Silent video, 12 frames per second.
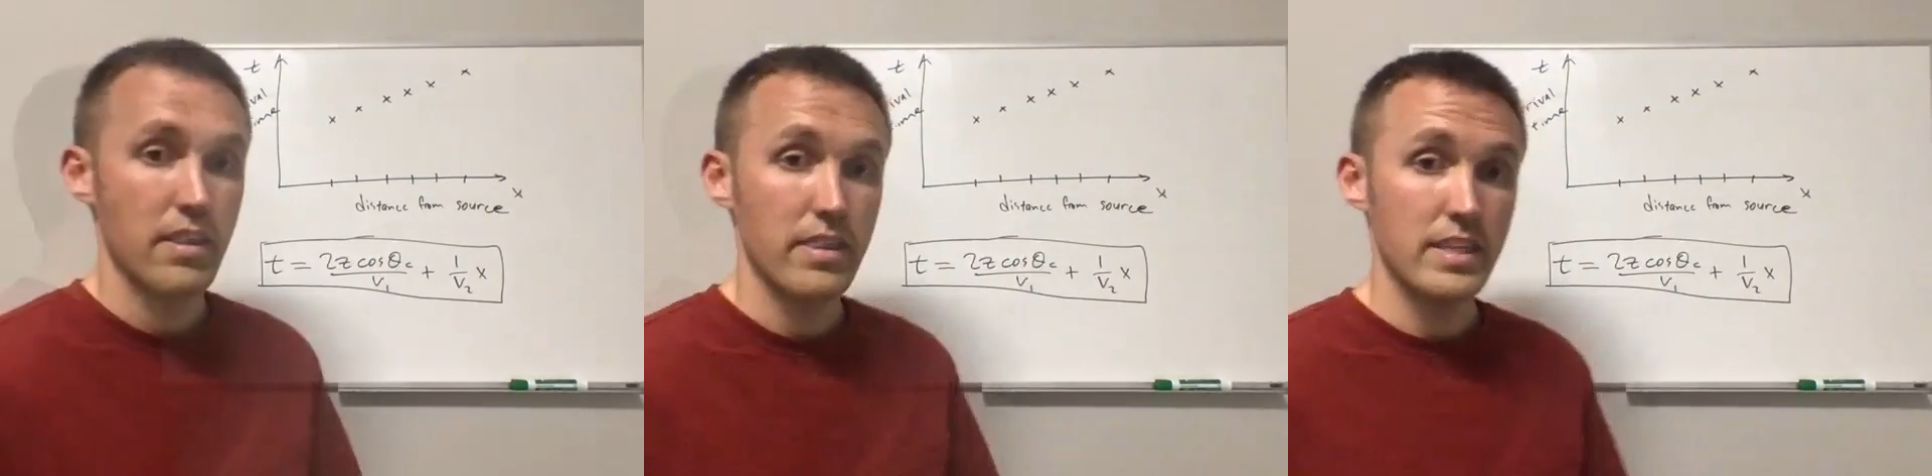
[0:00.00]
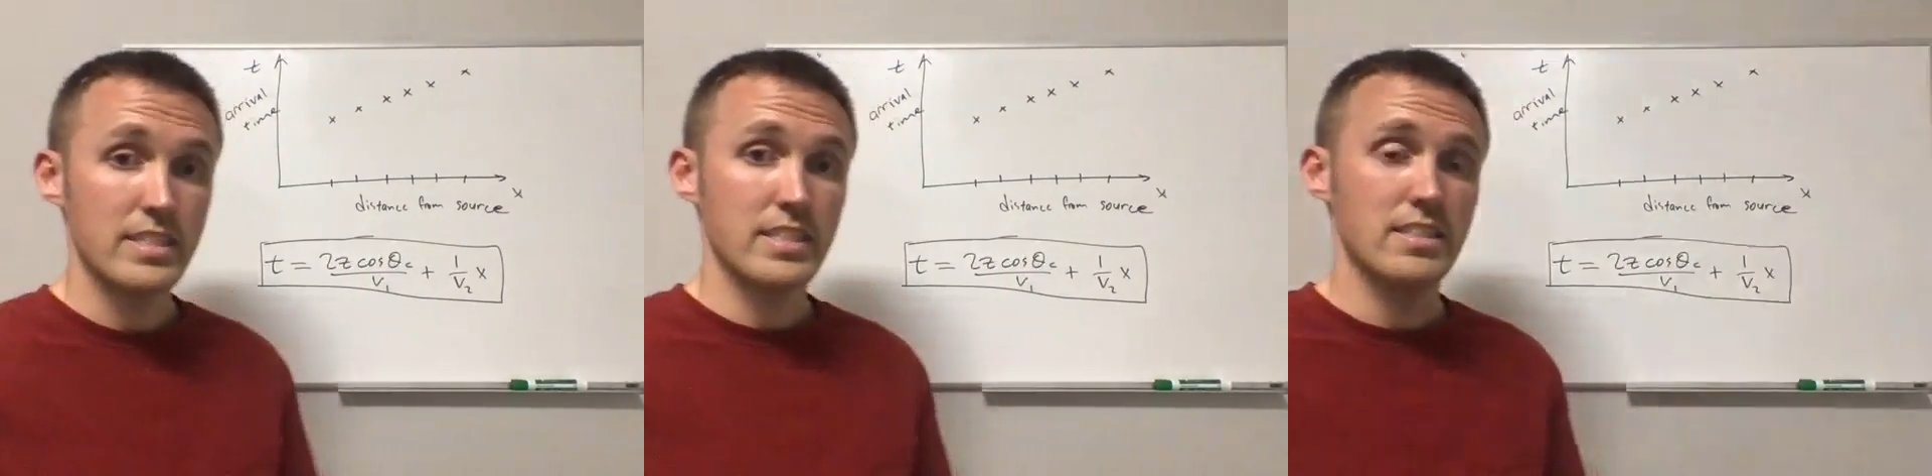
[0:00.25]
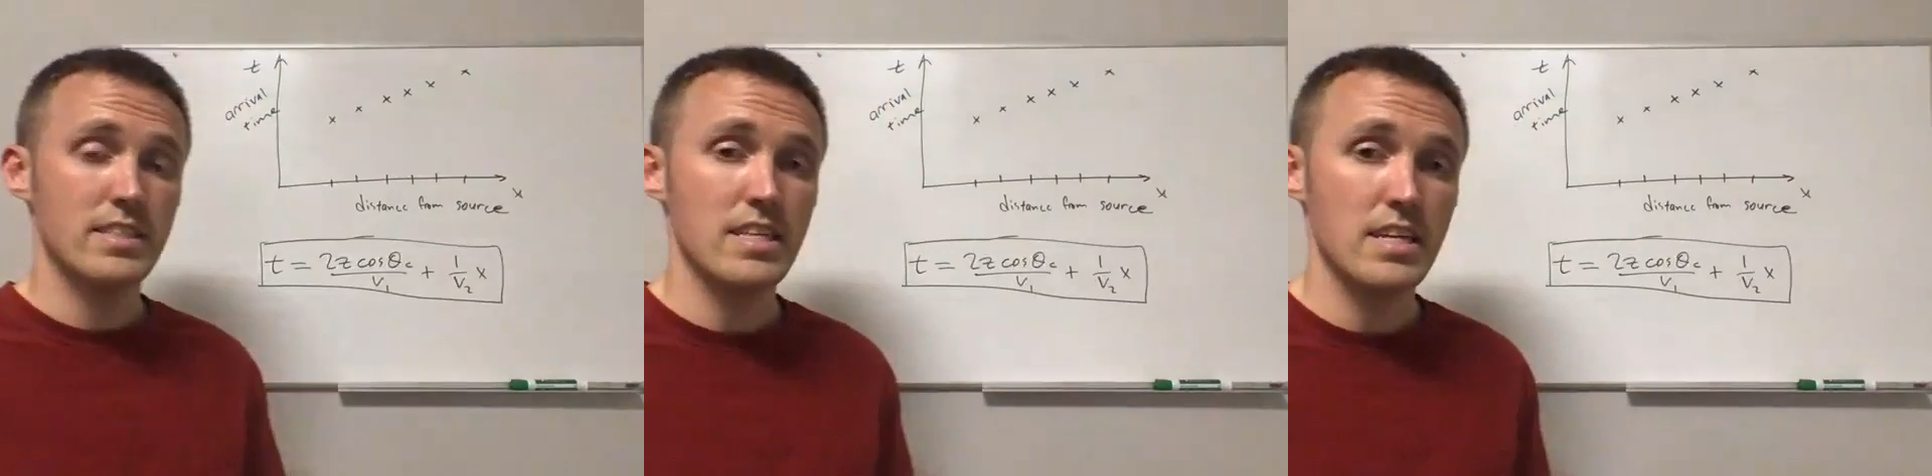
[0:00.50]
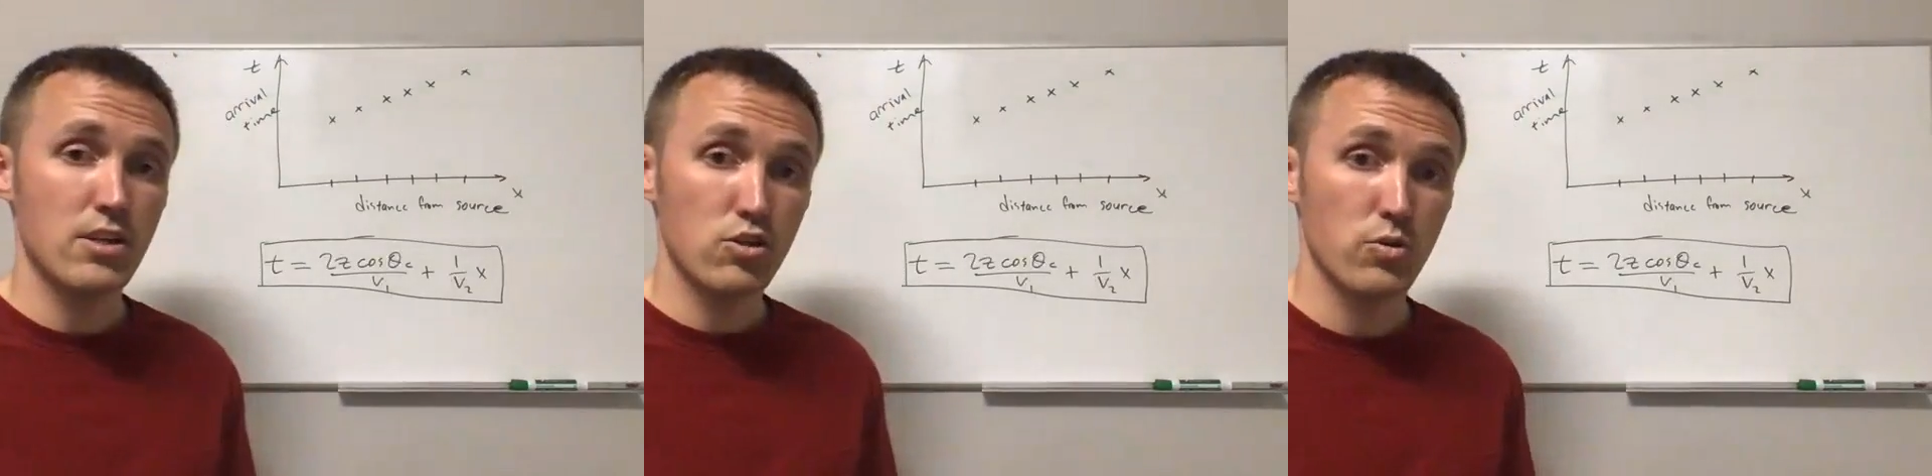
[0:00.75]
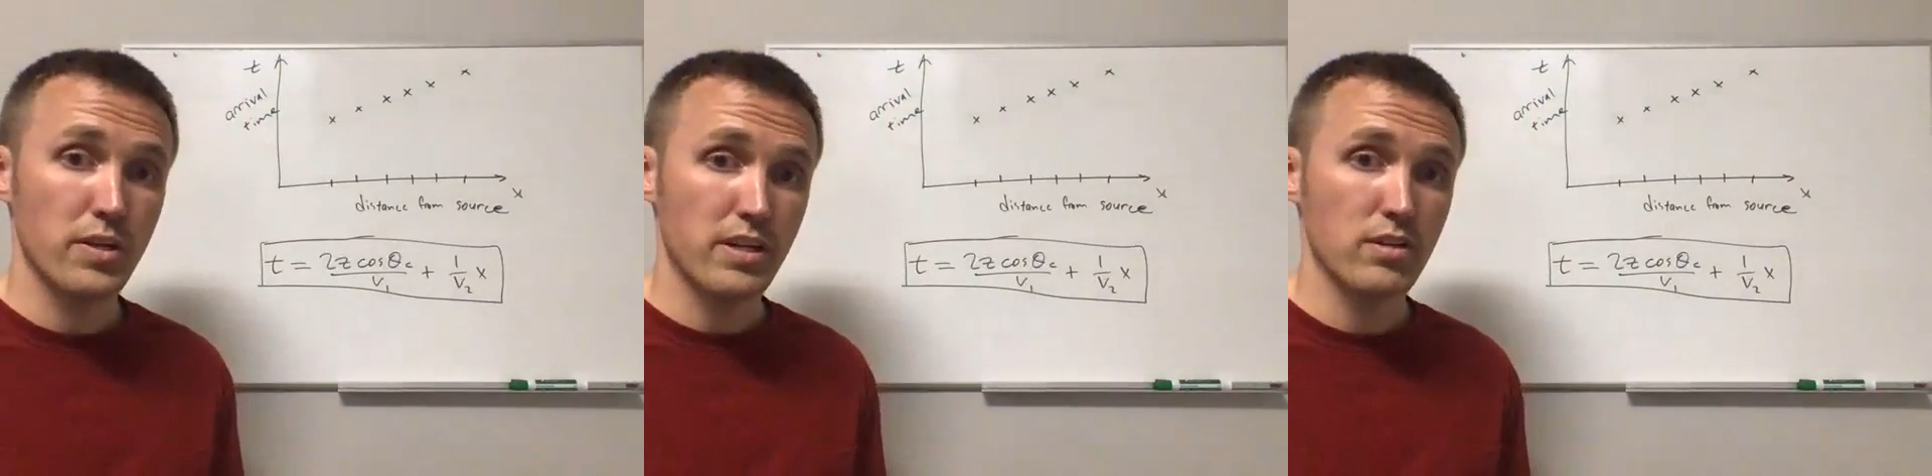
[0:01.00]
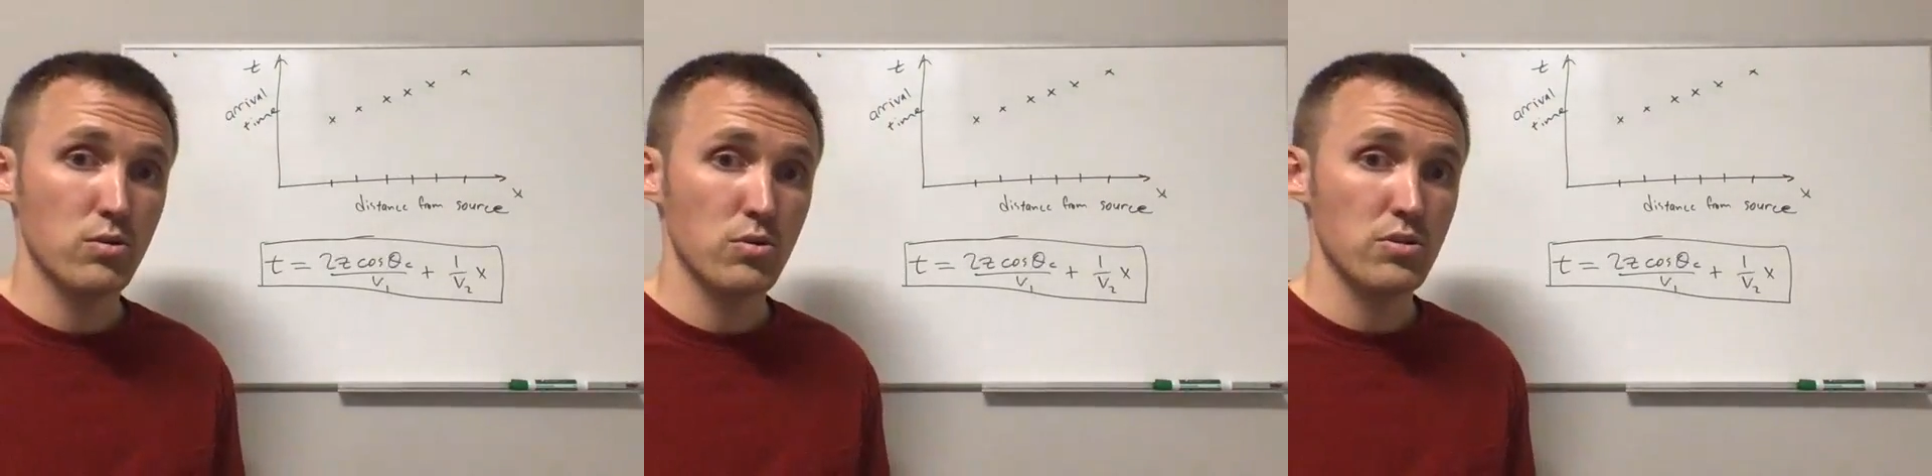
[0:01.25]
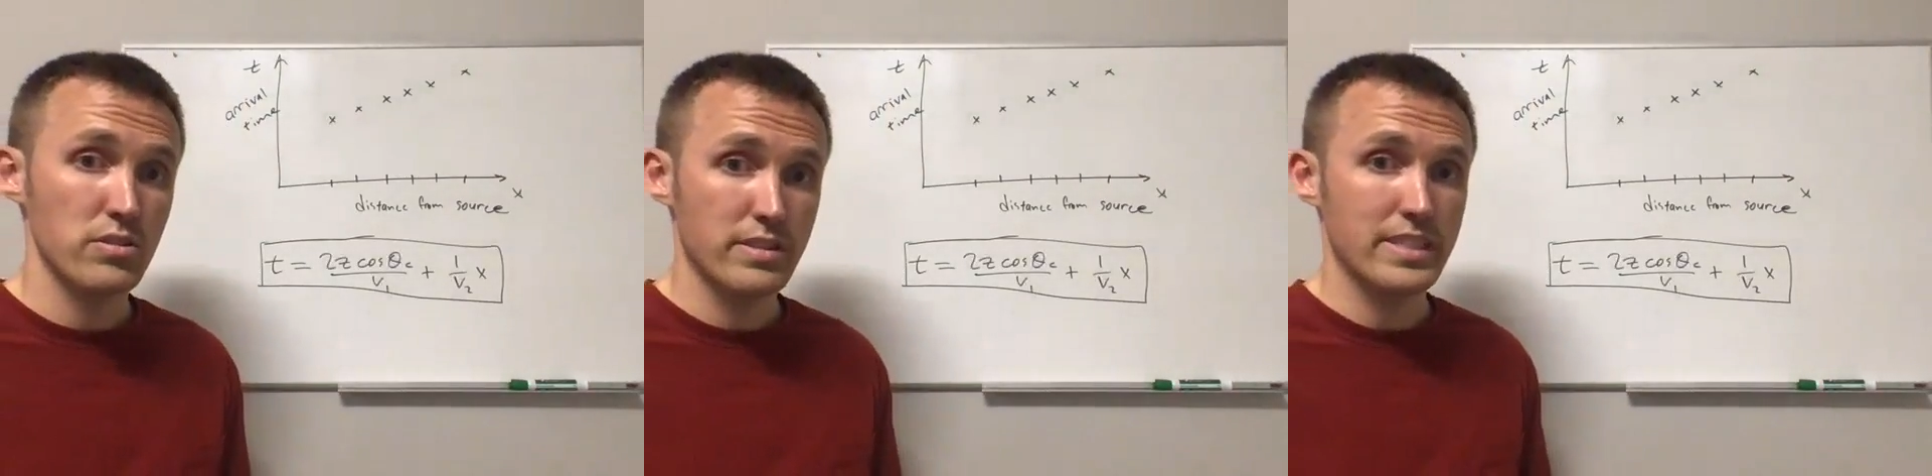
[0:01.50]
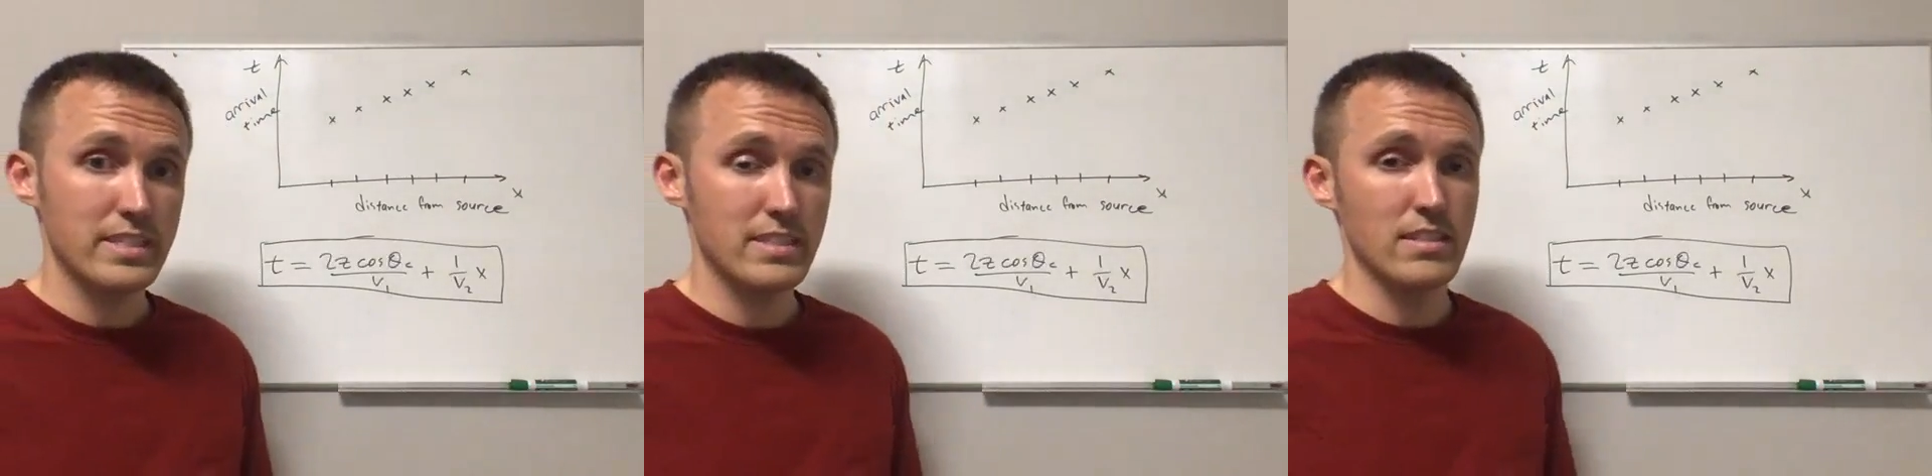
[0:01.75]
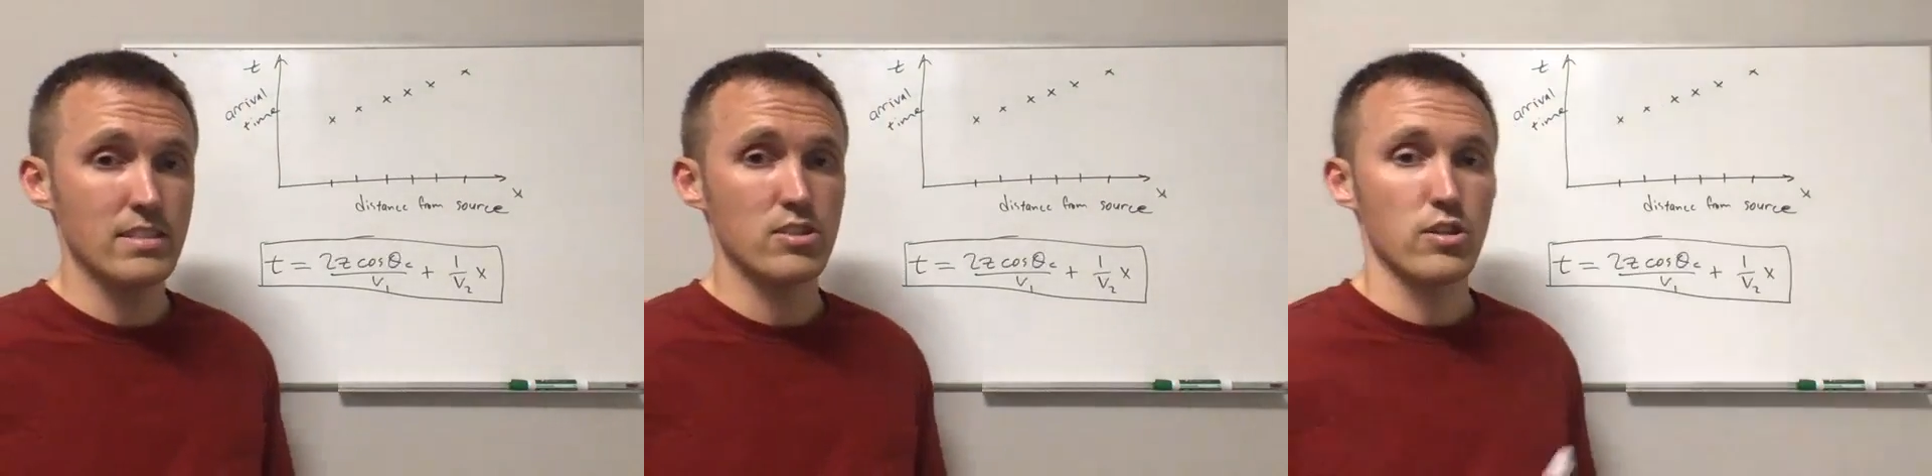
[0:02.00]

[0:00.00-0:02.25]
This is the critical distance.